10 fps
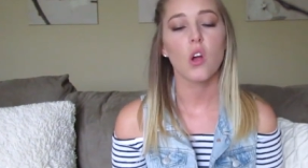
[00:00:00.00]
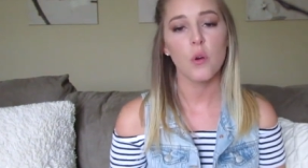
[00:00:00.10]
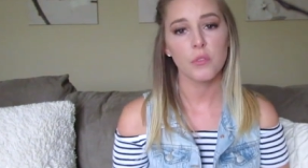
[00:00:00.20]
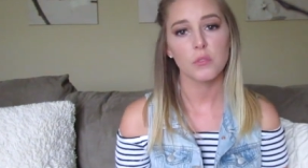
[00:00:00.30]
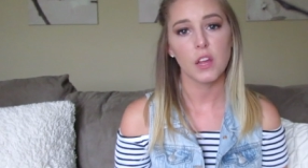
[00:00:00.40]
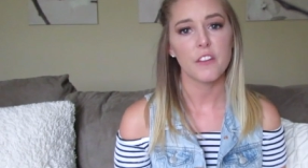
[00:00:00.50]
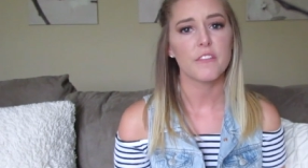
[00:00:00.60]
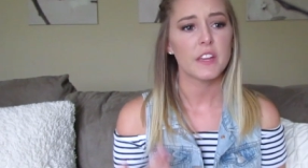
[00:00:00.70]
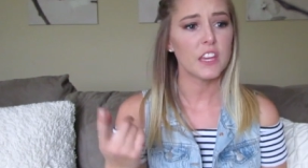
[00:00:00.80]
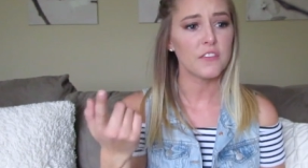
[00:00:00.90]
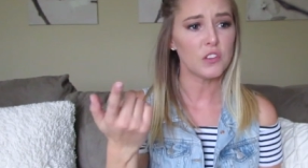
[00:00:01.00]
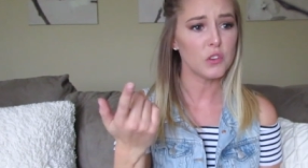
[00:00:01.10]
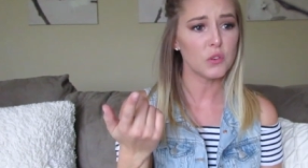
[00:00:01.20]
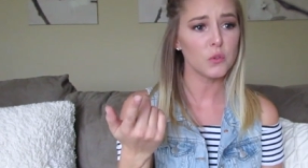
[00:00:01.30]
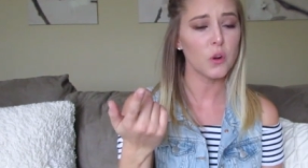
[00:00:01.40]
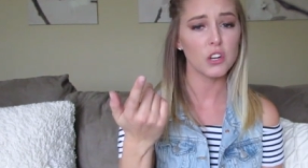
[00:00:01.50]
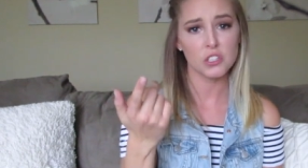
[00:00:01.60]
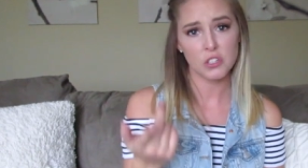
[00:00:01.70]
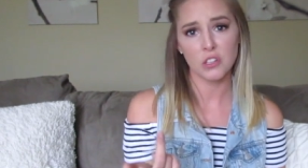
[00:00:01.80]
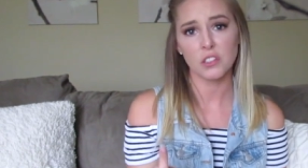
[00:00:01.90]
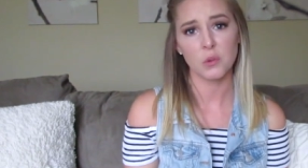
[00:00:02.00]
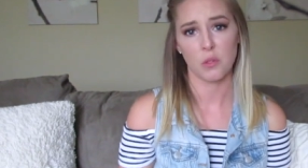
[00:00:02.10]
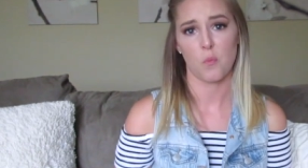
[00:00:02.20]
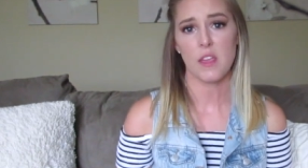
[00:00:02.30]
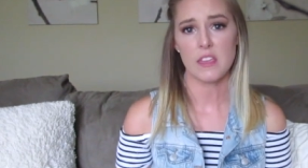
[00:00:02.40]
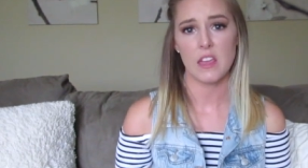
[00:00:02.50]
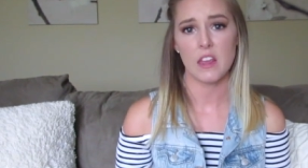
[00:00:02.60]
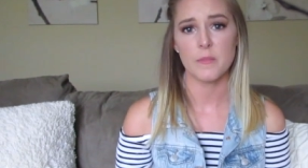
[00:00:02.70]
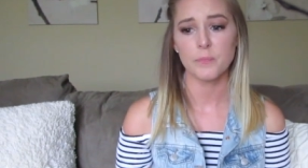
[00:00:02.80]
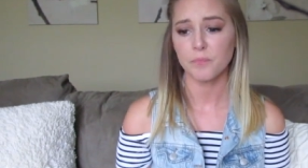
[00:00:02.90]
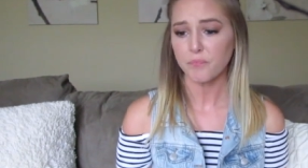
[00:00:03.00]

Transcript: going through life. If you are struggling with weight gain,